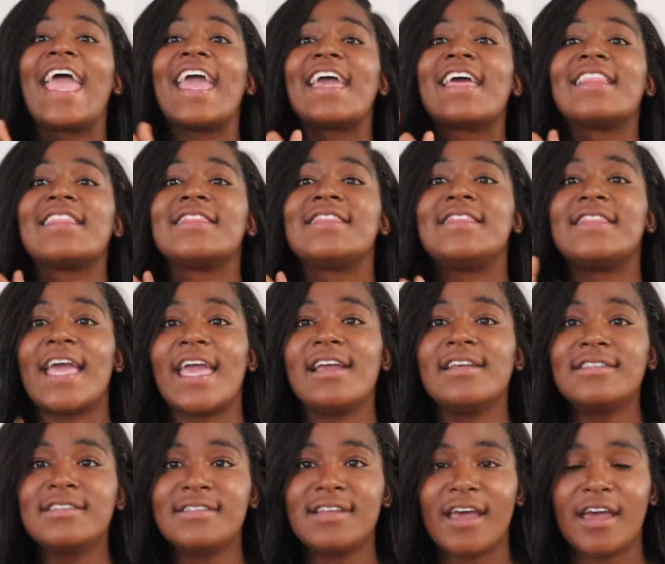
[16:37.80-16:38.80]
and
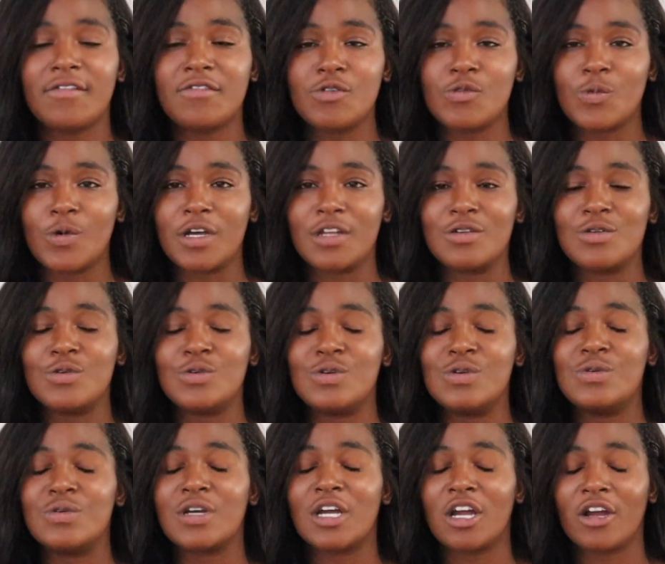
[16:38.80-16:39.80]
thanks to everyone
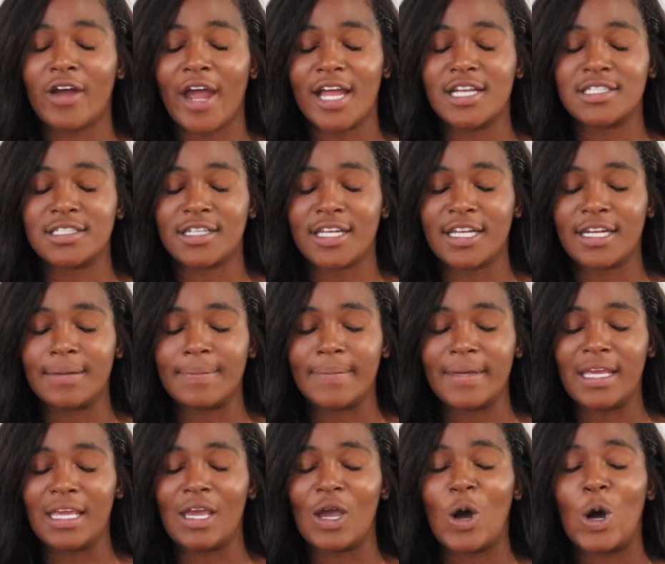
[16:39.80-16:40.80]
who congratulated
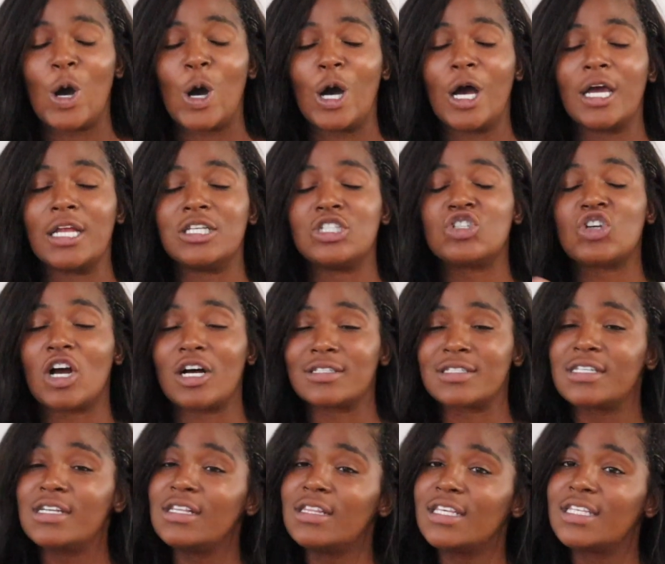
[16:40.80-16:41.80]
me on
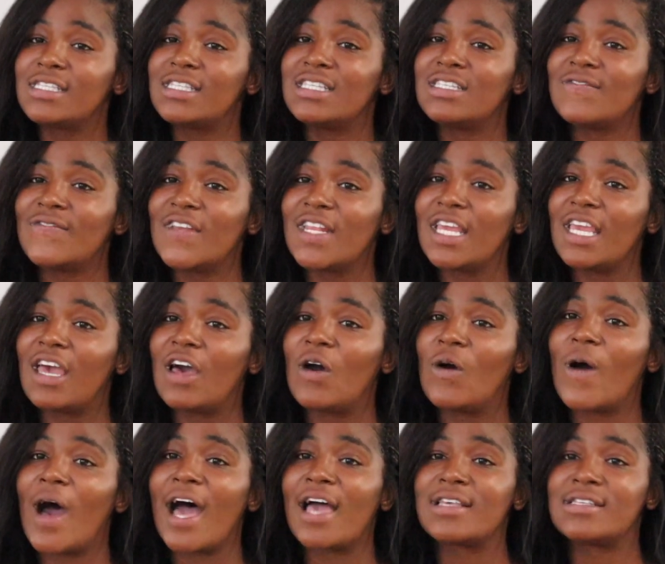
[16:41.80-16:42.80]
Charles and Alyssa's video.
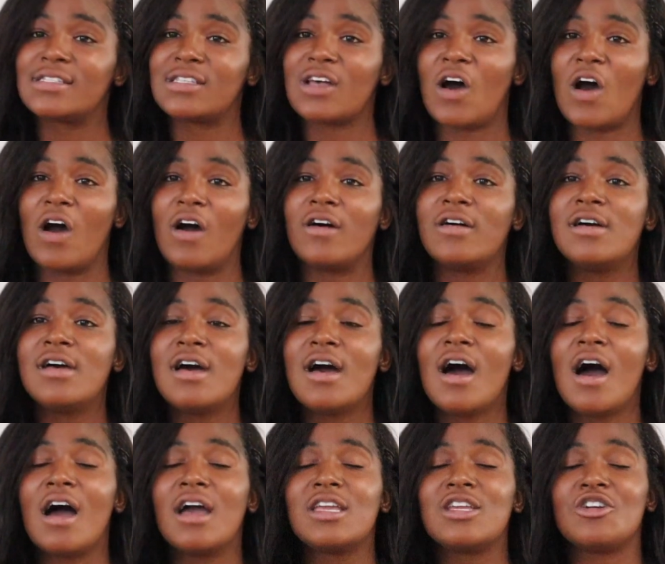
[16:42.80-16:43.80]
I saw
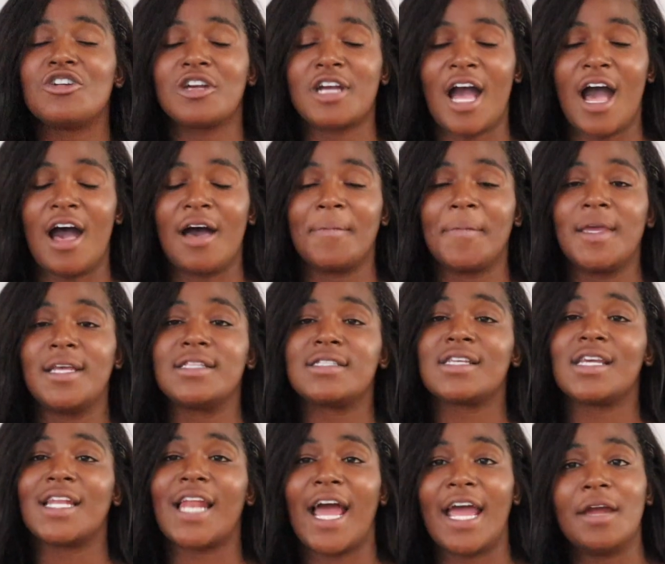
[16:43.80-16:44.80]
your comments
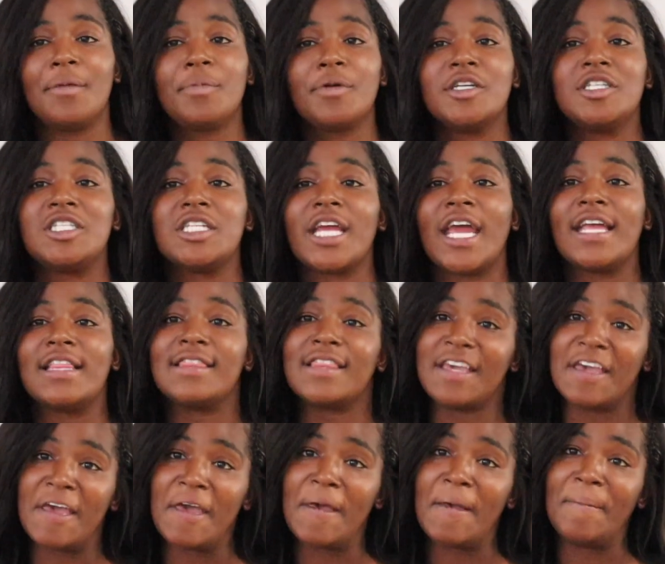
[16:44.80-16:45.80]
and I appreciate
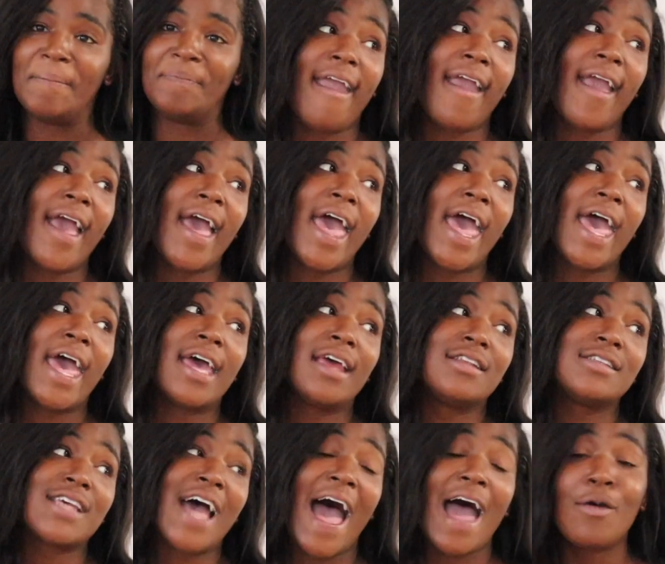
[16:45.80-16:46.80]
them,
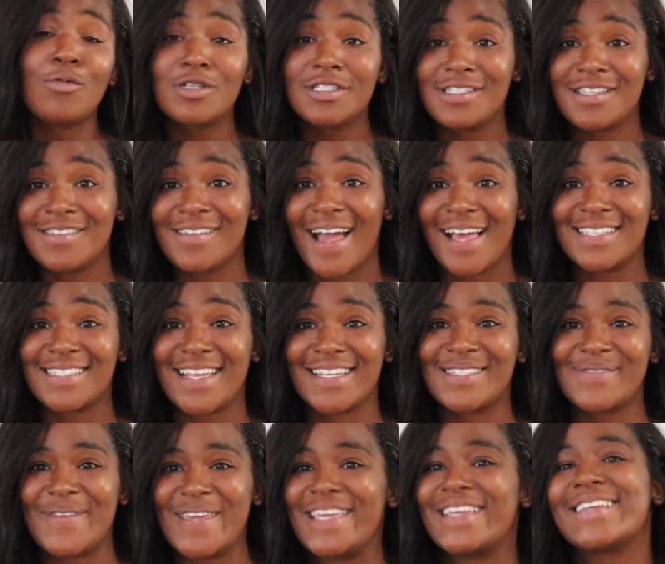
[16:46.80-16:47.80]
and I will see you guys
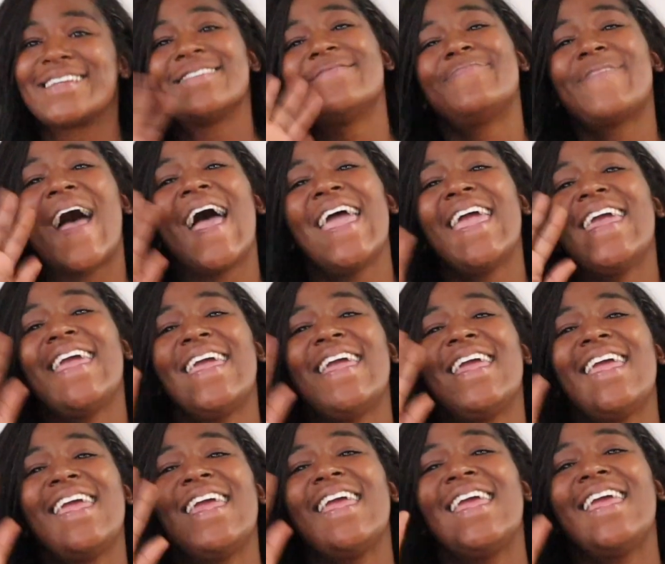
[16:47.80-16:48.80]
next week. Bye.